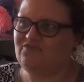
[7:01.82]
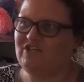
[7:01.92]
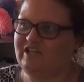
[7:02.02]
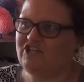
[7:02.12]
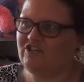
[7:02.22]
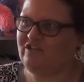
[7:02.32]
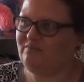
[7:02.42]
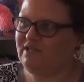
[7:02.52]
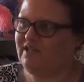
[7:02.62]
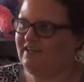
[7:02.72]
that I shouldn't
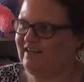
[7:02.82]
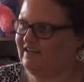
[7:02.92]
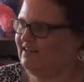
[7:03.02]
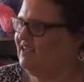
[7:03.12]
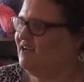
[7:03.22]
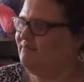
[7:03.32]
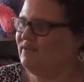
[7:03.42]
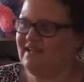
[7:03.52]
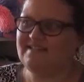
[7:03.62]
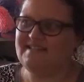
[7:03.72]
be
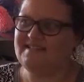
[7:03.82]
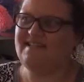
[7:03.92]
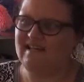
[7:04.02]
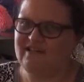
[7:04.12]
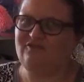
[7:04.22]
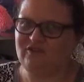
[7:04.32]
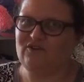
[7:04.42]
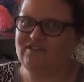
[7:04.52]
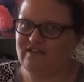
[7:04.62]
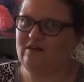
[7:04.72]
because this kind of
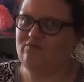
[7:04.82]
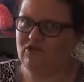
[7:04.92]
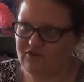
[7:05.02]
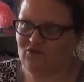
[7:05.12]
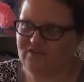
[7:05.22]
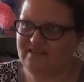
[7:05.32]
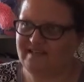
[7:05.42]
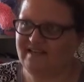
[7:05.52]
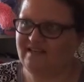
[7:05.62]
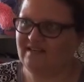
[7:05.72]
feels like a brothel
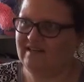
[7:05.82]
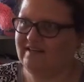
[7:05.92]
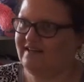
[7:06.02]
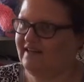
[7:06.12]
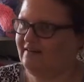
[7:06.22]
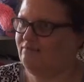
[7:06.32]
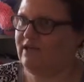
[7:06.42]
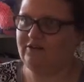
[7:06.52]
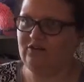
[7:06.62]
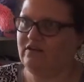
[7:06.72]
scene in that
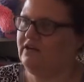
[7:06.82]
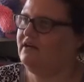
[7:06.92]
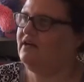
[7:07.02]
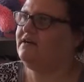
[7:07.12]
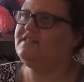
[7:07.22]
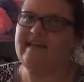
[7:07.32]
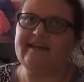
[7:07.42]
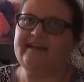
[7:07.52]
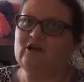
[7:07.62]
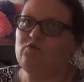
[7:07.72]
men are
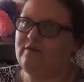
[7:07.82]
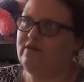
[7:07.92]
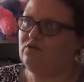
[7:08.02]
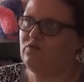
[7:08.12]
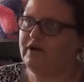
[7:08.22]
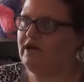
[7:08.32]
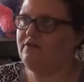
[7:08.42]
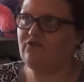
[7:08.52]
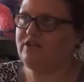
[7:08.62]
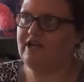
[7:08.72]
taking women away
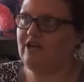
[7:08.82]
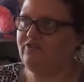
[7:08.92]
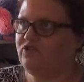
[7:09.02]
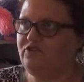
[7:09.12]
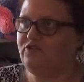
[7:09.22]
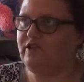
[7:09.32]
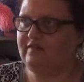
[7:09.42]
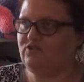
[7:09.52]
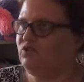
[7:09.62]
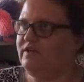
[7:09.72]
for the afternoon
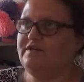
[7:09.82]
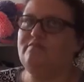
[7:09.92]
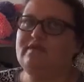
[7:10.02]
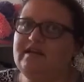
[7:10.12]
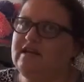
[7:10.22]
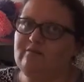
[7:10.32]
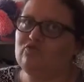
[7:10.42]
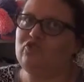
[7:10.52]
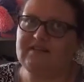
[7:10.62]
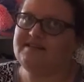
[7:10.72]
after a demeaning
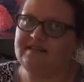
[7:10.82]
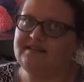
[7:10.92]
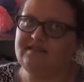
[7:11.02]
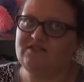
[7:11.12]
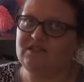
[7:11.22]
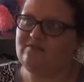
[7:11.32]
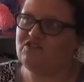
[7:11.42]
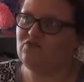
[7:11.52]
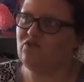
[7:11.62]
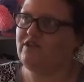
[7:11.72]
process of some
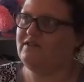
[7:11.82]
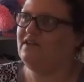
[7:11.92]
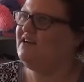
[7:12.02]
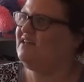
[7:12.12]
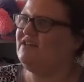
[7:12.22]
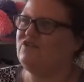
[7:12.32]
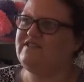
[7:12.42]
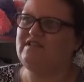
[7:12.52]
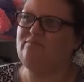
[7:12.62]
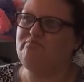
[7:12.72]
sort and there's
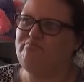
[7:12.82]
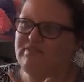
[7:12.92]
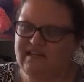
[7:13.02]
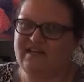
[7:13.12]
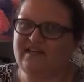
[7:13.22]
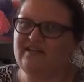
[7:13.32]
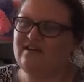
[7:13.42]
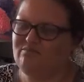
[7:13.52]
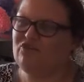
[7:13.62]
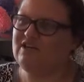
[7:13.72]
some
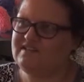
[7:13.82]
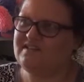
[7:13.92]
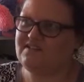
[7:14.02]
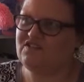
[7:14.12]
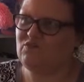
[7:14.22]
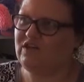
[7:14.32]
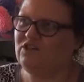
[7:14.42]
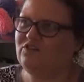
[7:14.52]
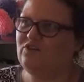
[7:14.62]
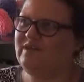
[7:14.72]
bidding process as well
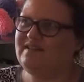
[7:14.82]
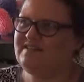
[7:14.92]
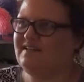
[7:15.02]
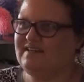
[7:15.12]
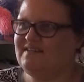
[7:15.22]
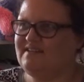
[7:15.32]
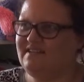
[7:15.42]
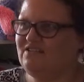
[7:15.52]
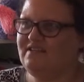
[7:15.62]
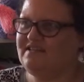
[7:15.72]
although it doesn't
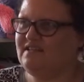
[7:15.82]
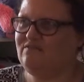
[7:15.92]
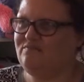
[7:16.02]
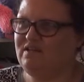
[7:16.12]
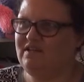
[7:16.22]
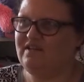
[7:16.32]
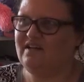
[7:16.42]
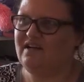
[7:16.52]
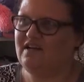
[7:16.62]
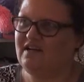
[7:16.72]
necessarily seem to be
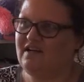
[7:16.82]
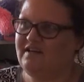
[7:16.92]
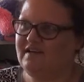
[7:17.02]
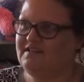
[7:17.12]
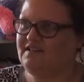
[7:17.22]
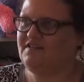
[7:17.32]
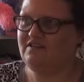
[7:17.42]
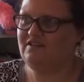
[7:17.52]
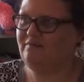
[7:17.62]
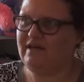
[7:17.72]
connected to
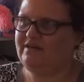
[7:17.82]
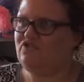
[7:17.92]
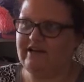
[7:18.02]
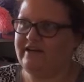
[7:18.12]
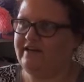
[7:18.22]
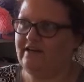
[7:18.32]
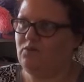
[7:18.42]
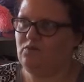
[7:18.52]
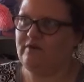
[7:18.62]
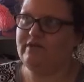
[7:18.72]
the men dragging
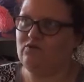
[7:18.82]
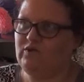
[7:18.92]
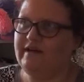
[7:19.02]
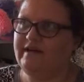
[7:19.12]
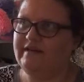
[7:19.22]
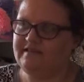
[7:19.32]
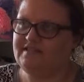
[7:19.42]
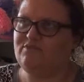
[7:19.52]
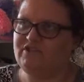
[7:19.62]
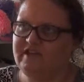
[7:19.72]
women away at this
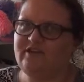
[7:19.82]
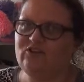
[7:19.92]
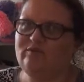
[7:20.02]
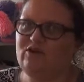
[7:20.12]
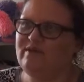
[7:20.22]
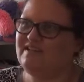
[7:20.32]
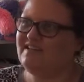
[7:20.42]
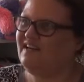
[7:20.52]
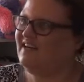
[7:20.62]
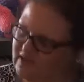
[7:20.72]
particular
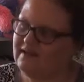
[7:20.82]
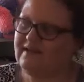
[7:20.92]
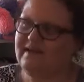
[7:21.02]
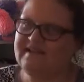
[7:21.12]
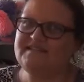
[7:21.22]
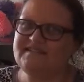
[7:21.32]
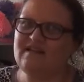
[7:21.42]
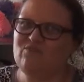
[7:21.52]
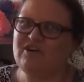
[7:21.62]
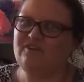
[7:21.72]
moment it's a
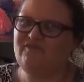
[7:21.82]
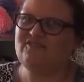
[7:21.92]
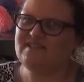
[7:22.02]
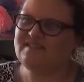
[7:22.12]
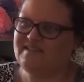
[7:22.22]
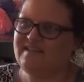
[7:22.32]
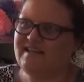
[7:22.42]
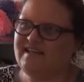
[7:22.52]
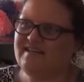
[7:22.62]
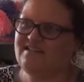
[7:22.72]
somewhat confusing scene i
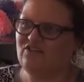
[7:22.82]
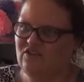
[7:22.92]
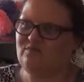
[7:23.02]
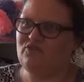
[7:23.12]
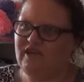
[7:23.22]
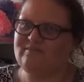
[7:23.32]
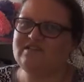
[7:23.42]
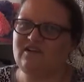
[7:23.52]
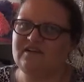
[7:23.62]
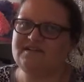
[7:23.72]
guess although perhaps
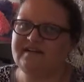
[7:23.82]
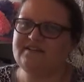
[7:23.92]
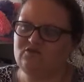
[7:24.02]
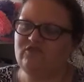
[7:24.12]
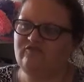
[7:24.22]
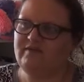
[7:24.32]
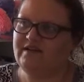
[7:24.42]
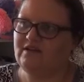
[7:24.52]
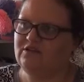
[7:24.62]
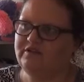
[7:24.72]
context would have made
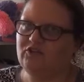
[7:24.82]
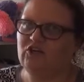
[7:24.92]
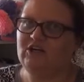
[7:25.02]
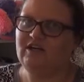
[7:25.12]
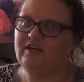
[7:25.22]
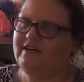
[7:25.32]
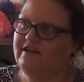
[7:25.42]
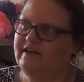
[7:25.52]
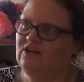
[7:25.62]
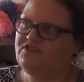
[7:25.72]
it clearer
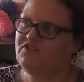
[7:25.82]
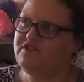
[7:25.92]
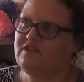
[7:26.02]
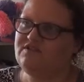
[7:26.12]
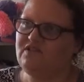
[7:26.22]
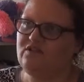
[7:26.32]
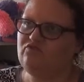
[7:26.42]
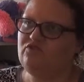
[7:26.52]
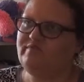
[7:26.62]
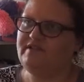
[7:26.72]
it also seems like
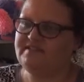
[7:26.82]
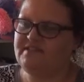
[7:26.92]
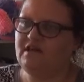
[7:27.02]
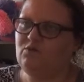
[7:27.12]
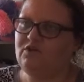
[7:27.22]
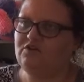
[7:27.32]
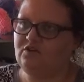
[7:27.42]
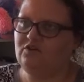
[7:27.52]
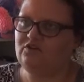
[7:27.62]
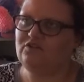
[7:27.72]
ruby is not one of the
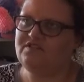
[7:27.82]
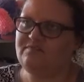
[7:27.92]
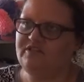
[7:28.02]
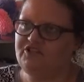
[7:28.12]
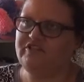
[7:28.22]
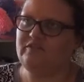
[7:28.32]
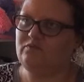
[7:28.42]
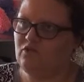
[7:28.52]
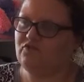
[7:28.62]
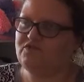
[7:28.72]
girls but she
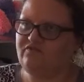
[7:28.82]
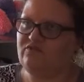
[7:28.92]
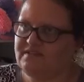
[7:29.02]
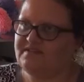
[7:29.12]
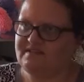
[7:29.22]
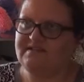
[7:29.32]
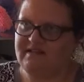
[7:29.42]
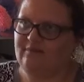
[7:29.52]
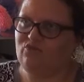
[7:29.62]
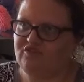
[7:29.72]
works for this
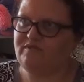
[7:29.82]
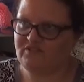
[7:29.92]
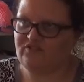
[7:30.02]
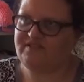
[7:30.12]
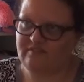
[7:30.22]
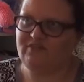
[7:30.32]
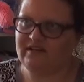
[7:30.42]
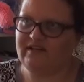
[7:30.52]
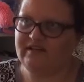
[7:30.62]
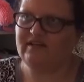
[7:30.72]
establishment or
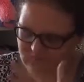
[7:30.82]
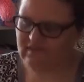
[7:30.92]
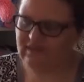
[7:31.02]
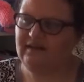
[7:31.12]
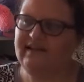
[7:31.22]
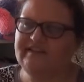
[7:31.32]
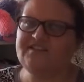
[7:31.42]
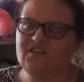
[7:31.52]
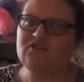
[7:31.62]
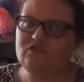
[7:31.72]
something and and
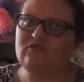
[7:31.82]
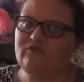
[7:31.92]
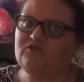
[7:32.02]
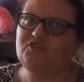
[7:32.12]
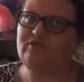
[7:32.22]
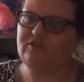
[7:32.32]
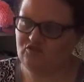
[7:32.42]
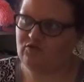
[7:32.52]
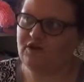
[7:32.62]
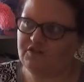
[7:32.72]
is also referred to in a
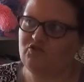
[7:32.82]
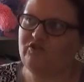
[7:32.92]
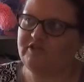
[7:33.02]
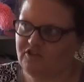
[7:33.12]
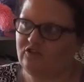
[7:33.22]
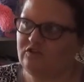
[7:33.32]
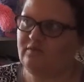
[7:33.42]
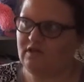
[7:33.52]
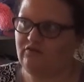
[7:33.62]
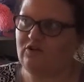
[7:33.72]
derogatory term
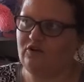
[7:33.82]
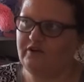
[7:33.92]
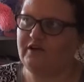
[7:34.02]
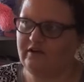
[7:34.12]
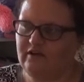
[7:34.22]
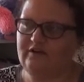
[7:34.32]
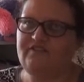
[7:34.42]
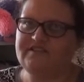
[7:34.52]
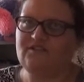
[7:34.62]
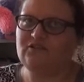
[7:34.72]
uh, regarding uh,
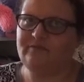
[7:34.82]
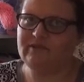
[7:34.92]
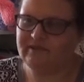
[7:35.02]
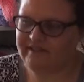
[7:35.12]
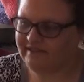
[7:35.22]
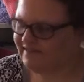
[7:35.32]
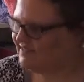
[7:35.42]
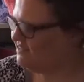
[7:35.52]
physical ability.